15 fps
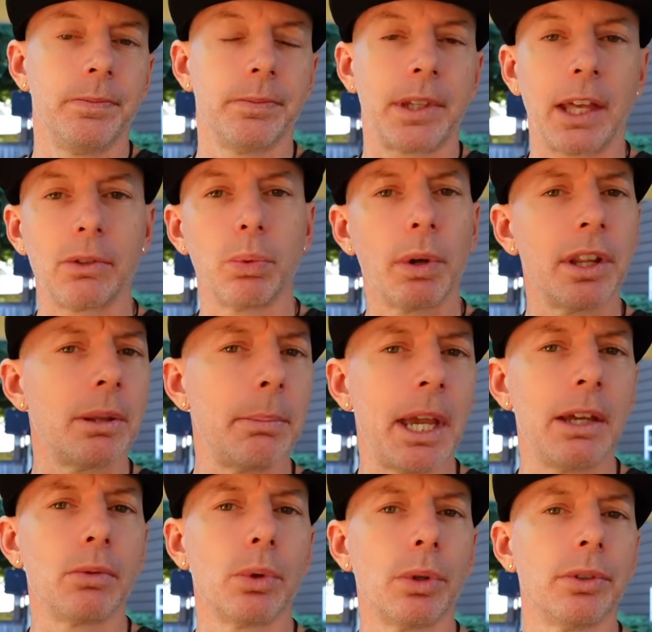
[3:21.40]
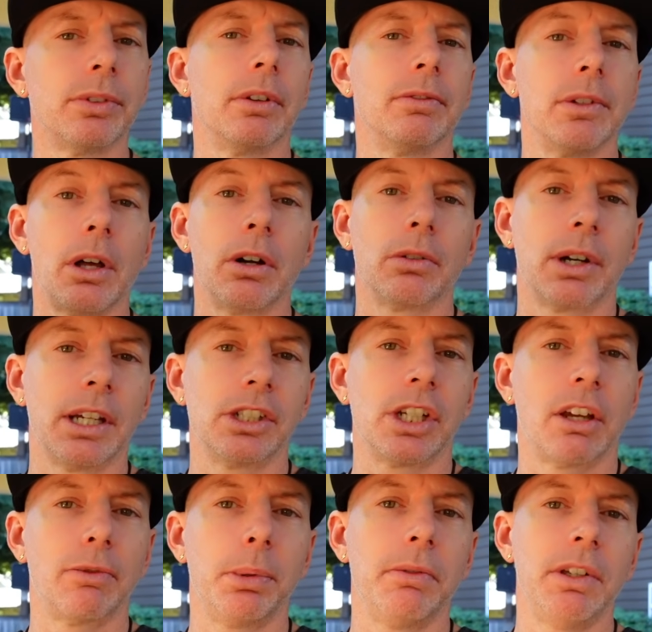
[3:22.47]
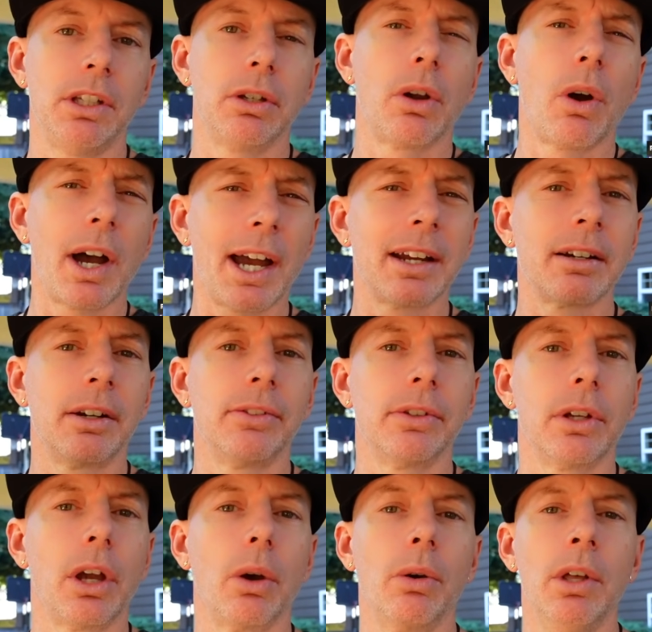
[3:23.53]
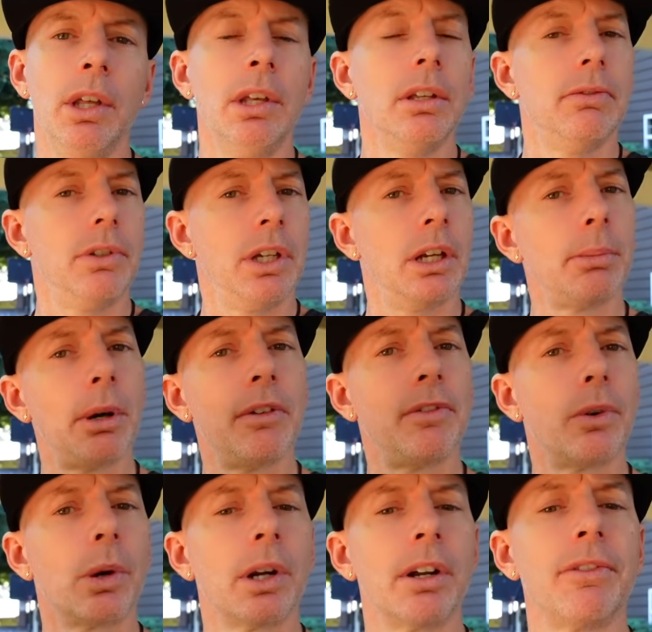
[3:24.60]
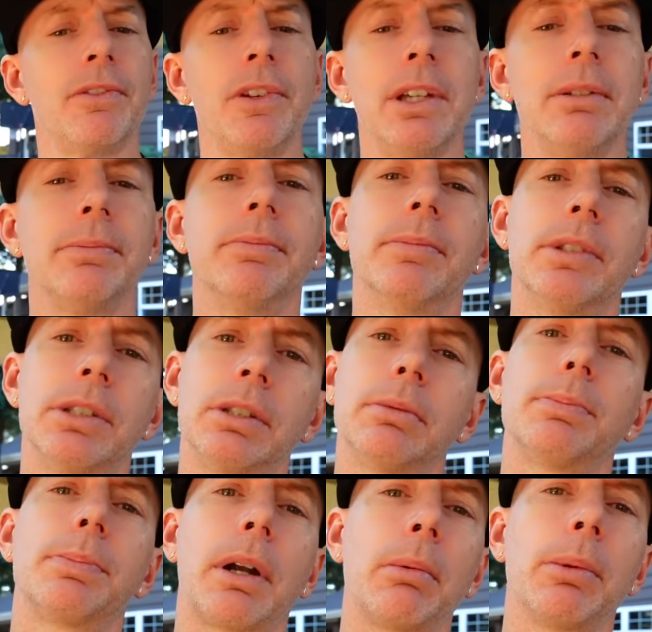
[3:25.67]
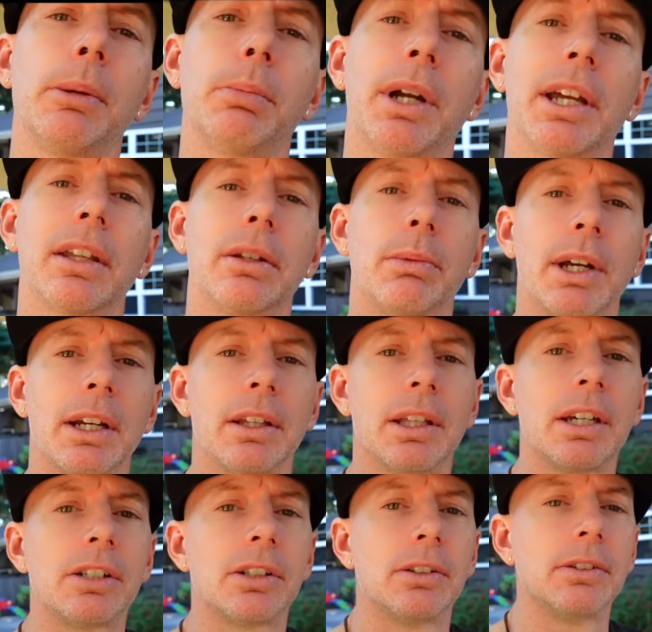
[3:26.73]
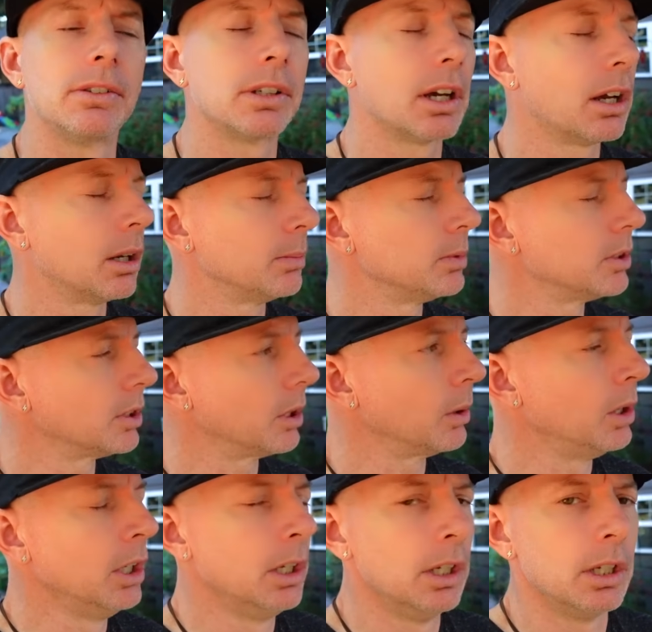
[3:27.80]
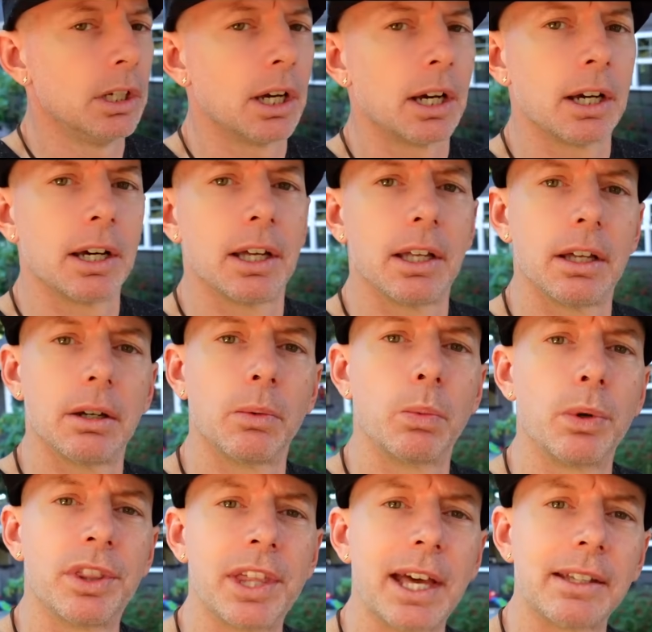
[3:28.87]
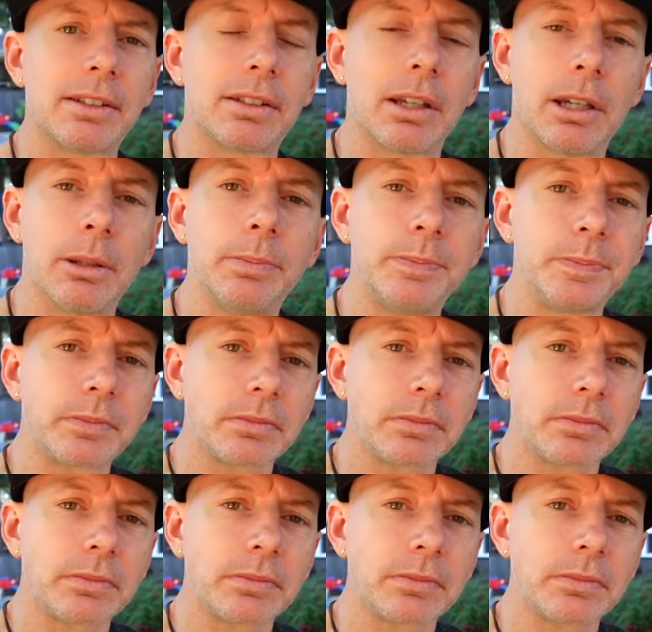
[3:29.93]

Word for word: That's one of the main rules of long range FPV. You go higher as you go. If you get above 400 feet, you're probably breaking the regulations. Um, so, uh, with that said,